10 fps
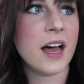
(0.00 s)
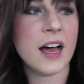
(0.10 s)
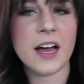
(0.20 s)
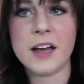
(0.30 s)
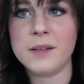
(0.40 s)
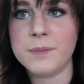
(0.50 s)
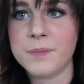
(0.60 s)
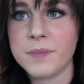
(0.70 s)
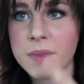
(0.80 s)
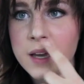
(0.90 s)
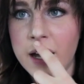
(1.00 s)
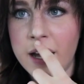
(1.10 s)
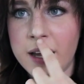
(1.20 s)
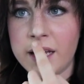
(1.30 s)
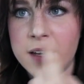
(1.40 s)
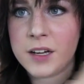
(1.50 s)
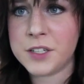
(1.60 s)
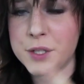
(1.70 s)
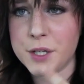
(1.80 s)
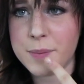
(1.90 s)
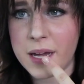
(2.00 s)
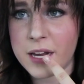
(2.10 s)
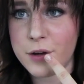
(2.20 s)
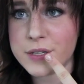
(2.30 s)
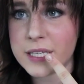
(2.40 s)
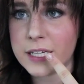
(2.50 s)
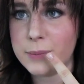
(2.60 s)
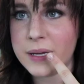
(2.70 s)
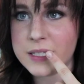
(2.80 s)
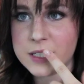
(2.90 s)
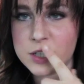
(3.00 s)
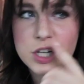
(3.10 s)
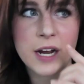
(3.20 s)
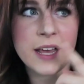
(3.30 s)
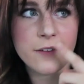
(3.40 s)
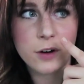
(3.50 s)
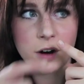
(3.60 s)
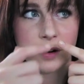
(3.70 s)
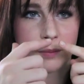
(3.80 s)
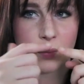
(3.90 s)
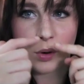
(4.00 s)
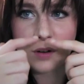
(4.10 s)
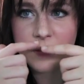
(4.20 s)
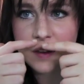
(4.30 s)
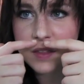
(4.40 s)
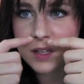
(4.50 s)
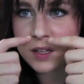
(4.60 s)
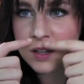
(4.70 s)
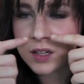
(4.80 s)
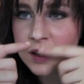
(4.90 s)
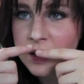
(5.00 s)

Um, I contoured my nose a little bit to try to give her more of like the